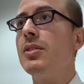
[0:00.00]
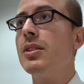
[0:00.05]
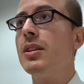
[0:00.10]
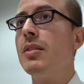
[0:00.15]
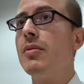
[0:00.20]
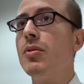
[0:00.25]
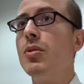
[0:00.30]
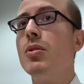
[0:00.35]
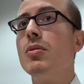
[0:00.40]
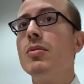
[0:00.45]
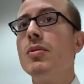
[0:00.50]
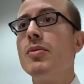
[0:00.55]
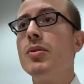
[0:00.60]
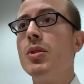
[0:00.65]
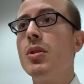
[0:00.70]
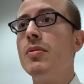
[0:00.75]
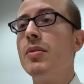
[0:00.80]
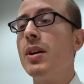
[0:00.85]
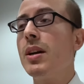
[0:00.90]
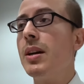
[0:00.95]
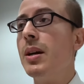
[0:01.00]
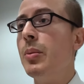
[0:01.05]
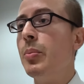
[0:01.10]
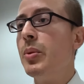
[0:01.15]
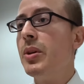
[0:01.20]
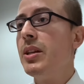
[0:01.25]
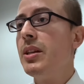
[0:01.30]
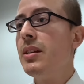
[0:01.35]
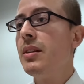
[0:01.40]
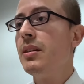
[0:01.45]
to give an overview of our
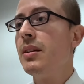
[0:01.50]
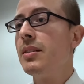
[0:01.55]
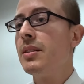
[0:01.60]
company.